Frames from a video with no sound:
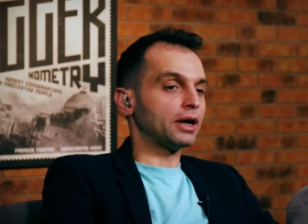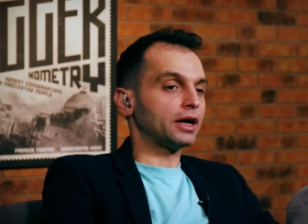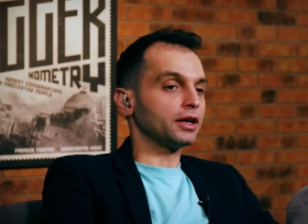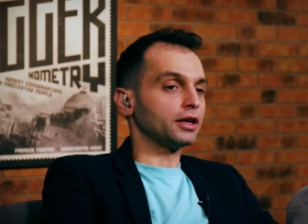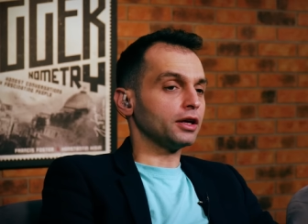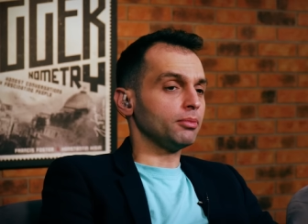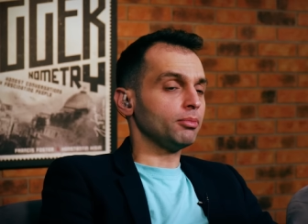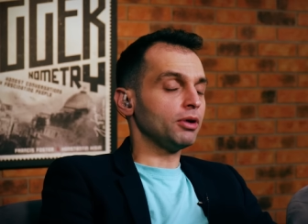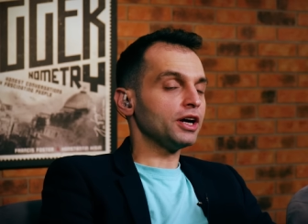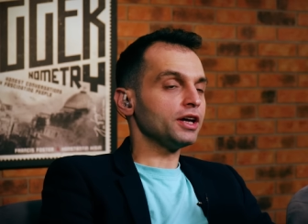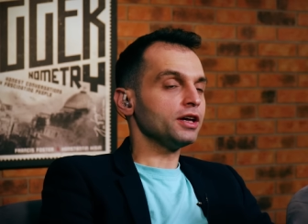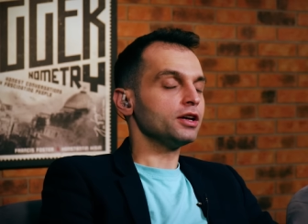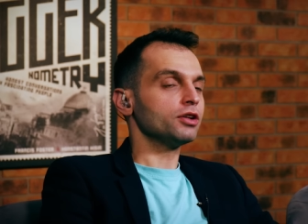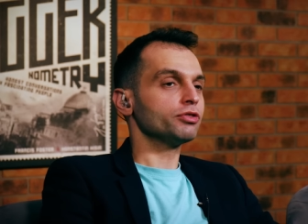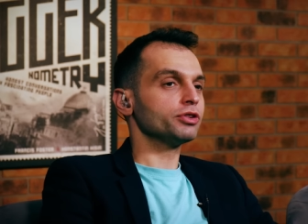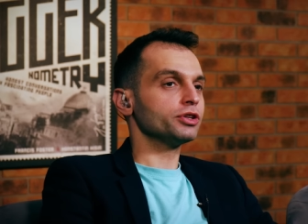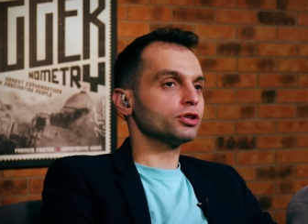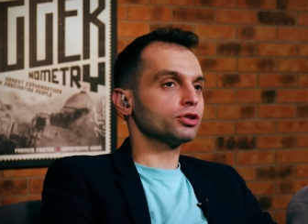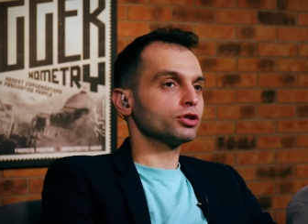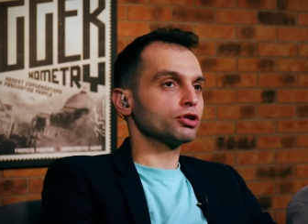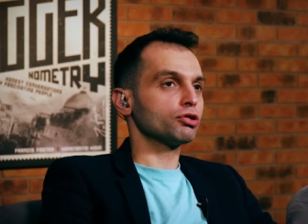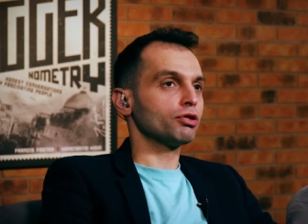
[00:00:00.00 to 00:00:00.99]
But am I
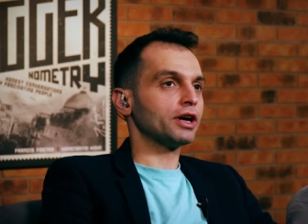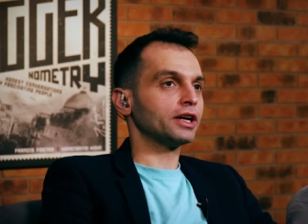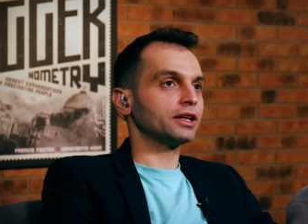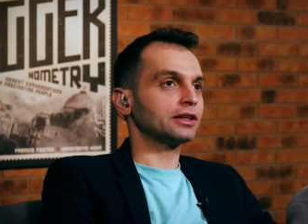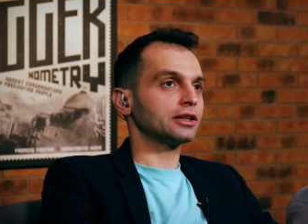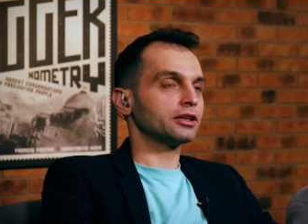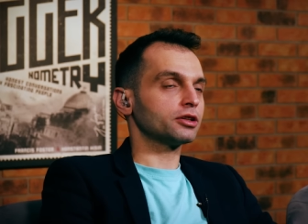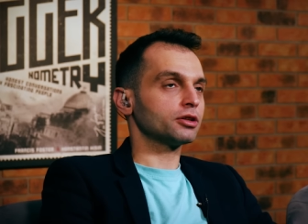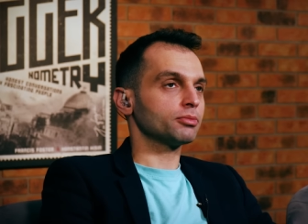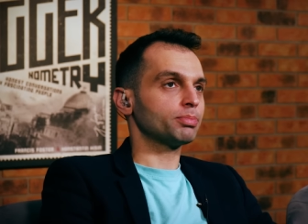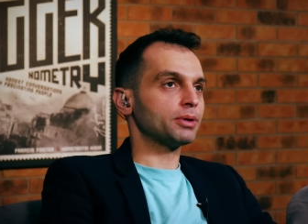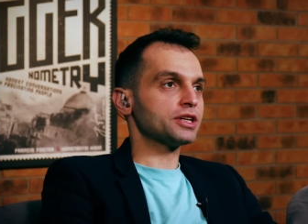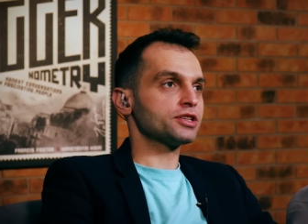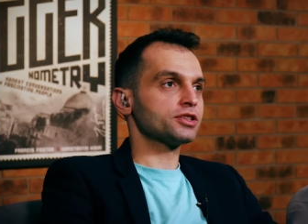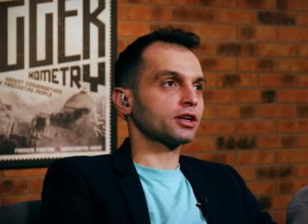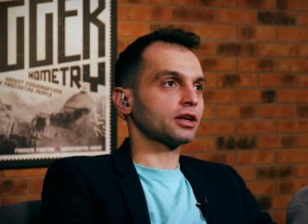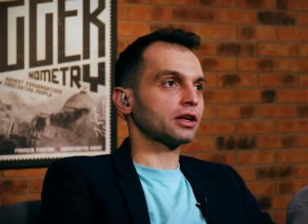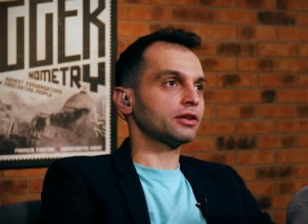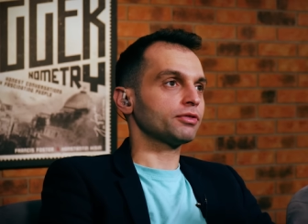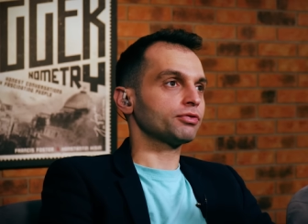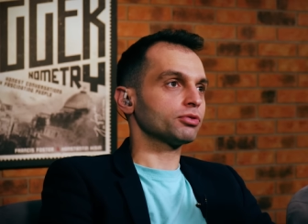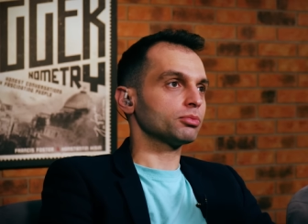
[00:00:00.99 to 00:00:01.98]
hearing you correctly? That
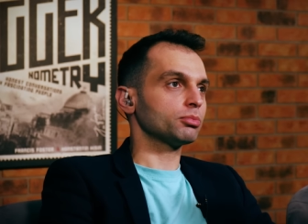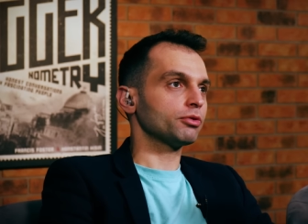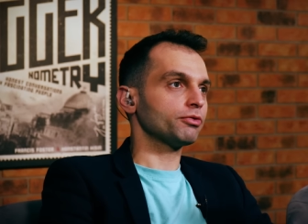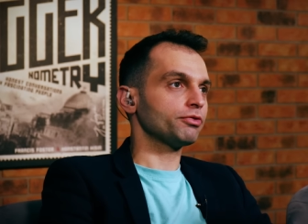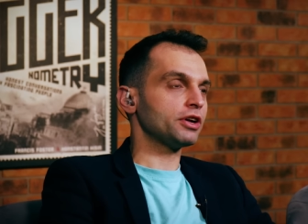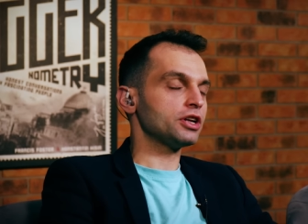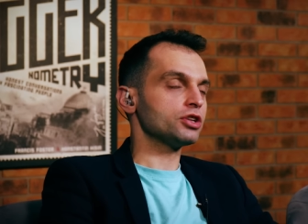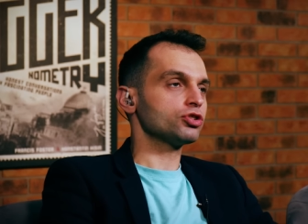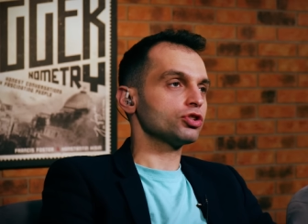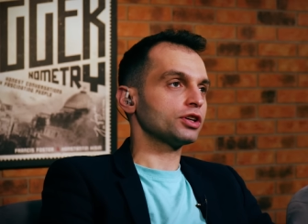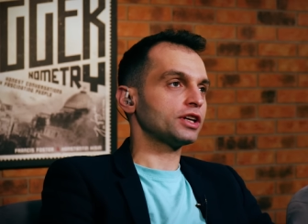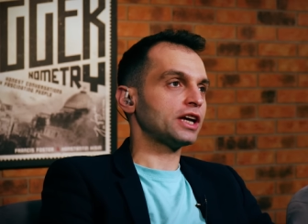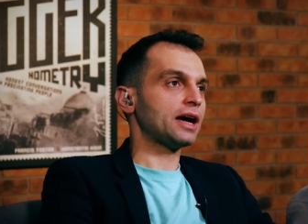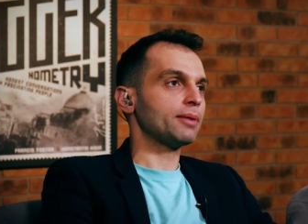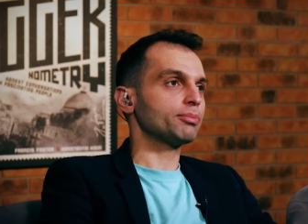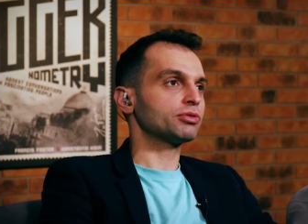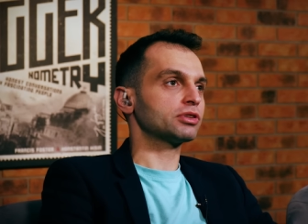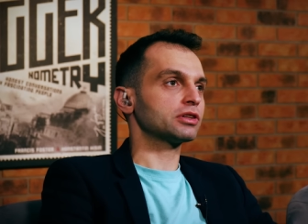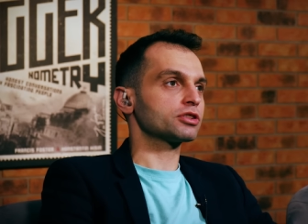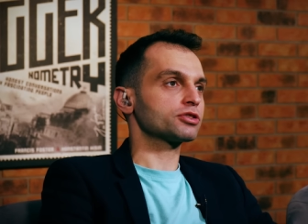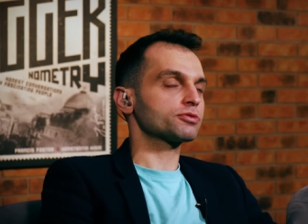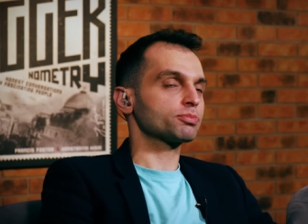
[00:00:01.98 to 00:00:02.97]
basically, from a venture
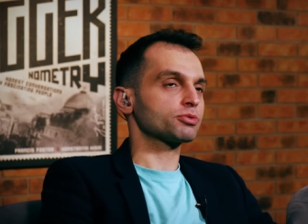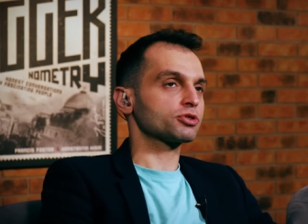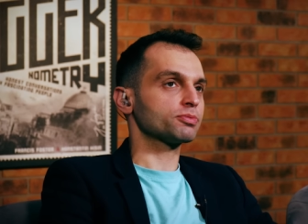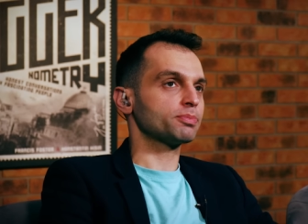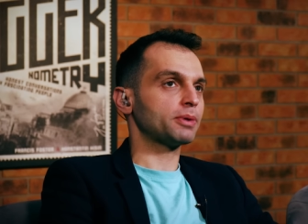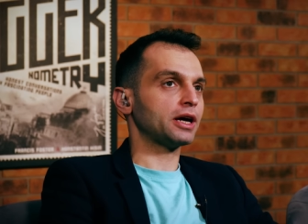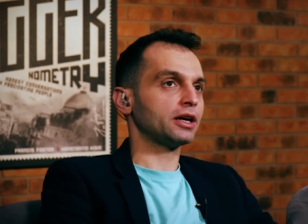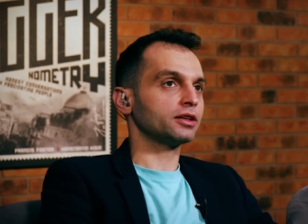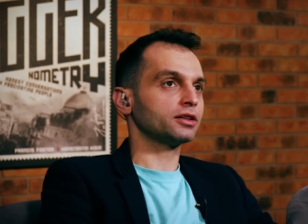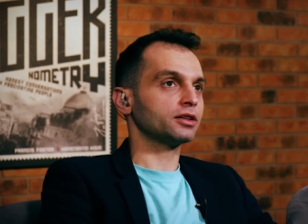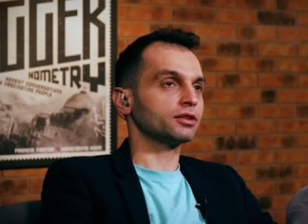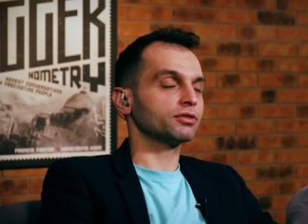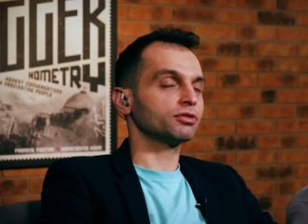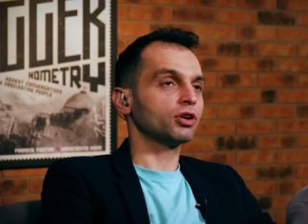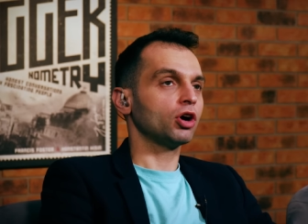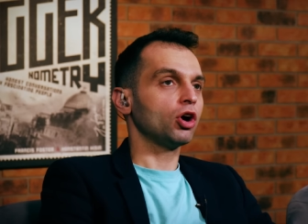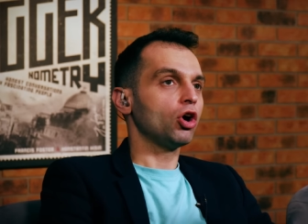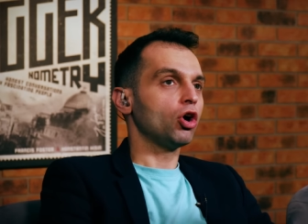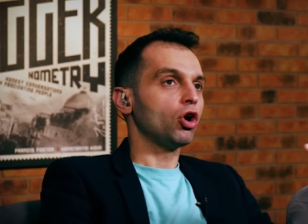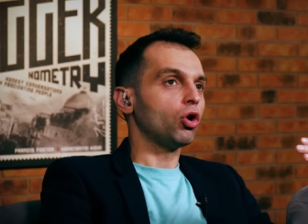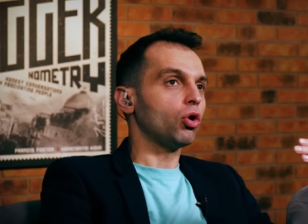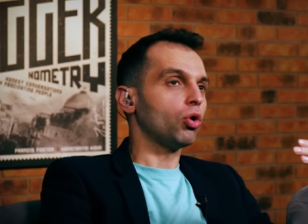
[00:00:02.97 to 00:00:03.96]
capitalist perspective,